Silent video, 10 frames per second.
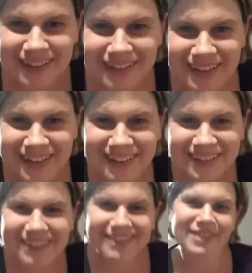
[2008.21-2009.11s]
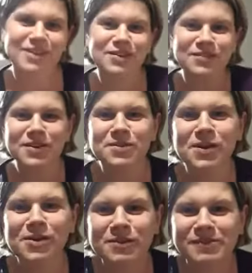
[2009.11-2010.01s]
Thank you. You're very
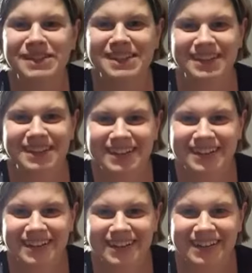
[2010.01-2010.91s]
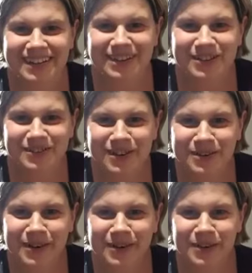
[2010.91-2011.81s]
welcome, Vissy. You're very
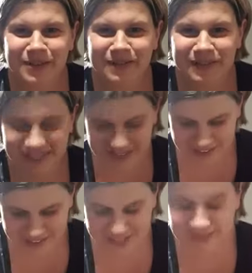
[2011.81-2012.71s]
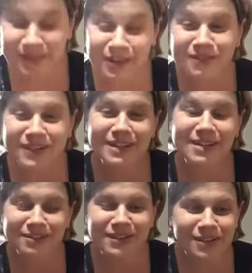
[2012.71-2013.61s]
welcome. So it's been lovely,
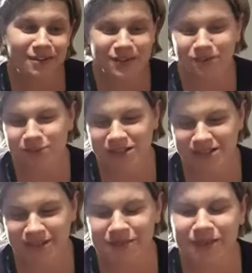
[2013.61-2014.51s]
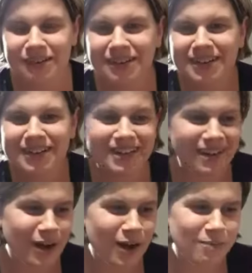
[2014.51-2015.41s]
lovely, lovely talking to everyone
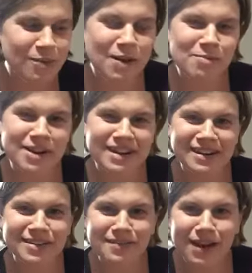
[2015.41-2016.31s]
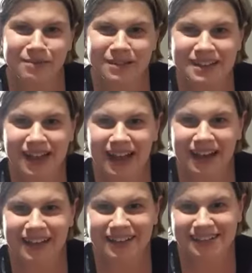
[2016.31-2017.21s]
about breaking in the wraps,
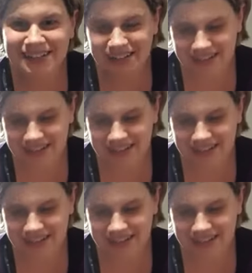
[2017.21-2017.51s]
and